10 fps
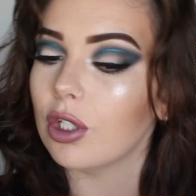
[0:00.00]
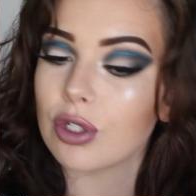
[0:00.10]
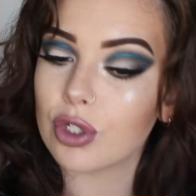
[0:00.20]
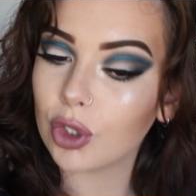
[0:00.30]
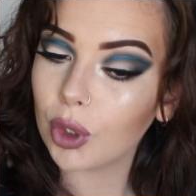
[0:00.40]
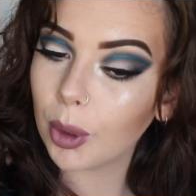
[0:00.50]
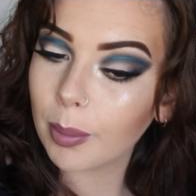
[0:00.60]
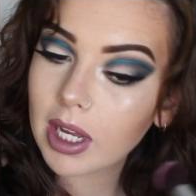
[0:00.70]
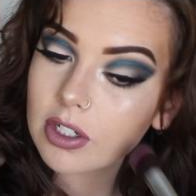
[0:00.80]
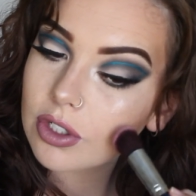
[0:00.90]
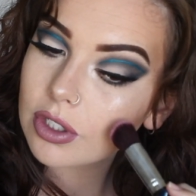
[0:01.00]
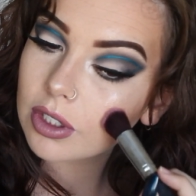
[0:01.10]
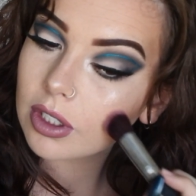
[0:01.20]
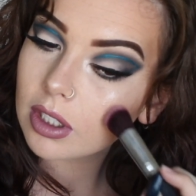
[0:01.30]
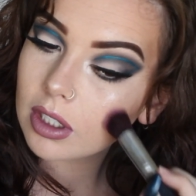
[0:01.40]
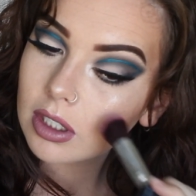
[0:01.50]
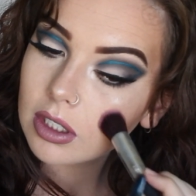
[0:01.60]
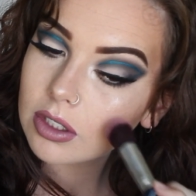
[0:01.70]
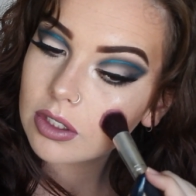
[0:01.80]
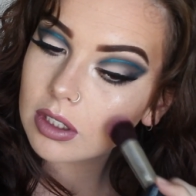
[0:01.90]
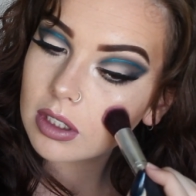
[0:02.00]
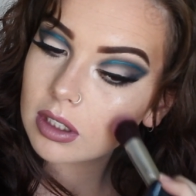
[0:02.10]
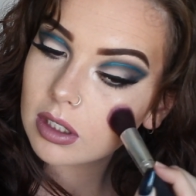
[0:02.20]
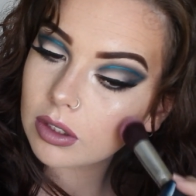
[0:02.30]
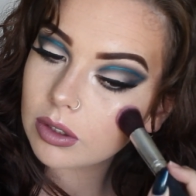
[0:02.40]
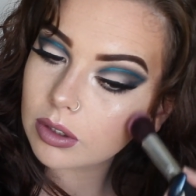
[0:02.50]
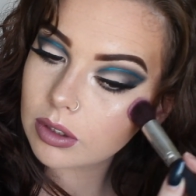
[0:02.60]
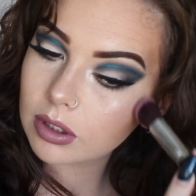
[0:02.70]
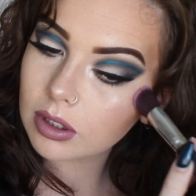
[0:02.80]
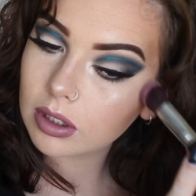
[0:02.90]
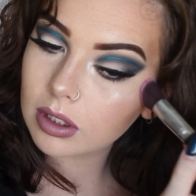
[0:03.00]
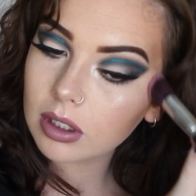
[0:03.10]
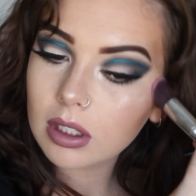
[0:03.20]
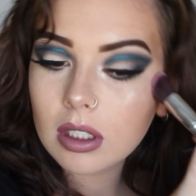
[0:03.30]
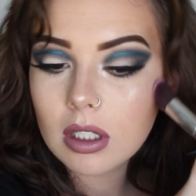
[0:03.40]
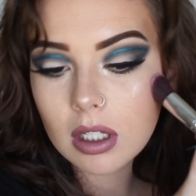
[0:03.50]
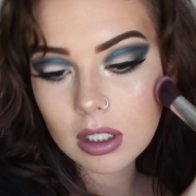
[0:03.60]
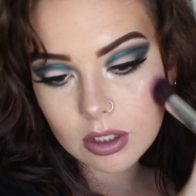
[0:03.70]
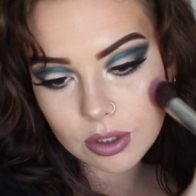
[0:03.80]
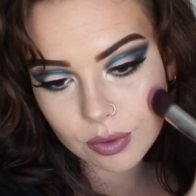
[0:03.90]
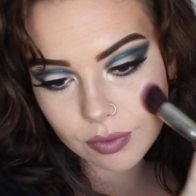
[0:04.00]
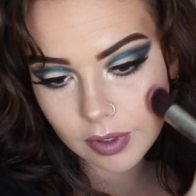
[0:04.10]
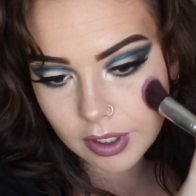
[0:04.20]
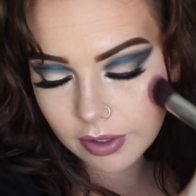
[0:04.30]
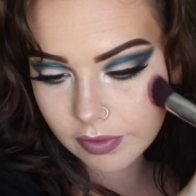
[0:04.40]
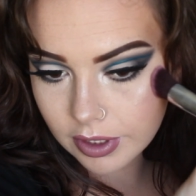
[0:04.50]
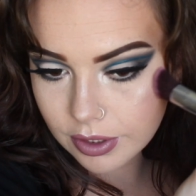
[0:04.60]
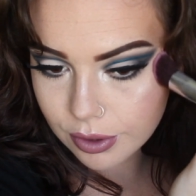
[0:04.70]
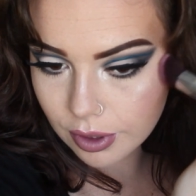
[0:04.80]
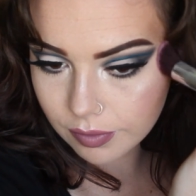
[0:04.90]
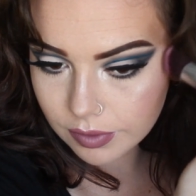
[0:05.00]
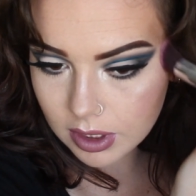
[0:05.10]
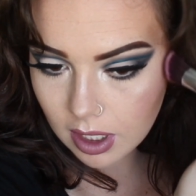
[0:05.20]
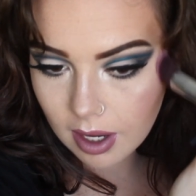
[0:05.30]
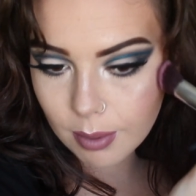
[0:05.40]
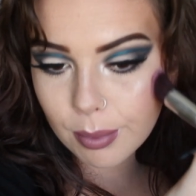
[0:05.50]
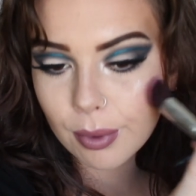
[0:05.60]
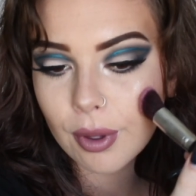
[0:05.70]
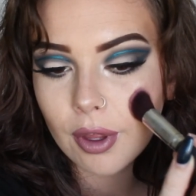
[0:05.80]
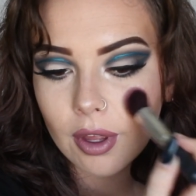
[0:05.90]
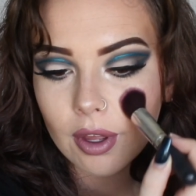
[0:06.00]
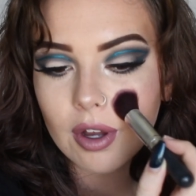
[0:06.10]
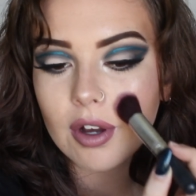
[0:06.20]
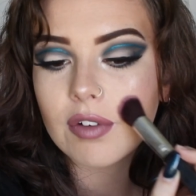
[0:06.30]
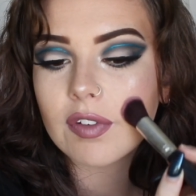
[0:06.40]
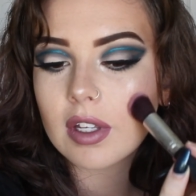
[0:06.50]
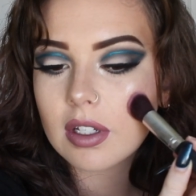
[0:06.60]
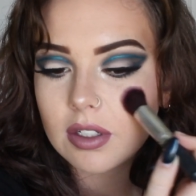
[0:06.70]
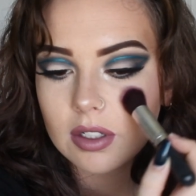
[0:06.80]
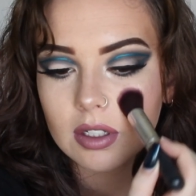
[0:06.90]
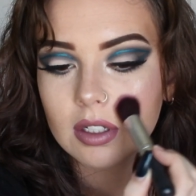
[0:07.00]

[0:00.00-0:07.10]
Not too much. Just a little, just a very, very soft tap of it.